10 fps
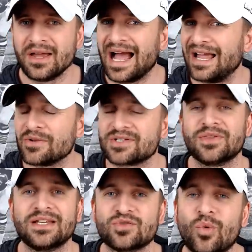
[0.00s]
I also
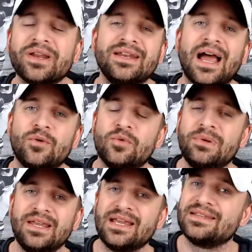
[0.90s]
think 29 would
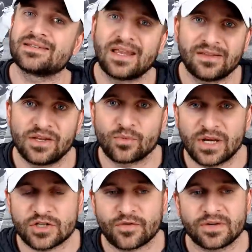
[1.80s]
be insanely
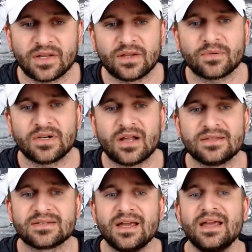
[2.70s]
rich for Dylan Reddons.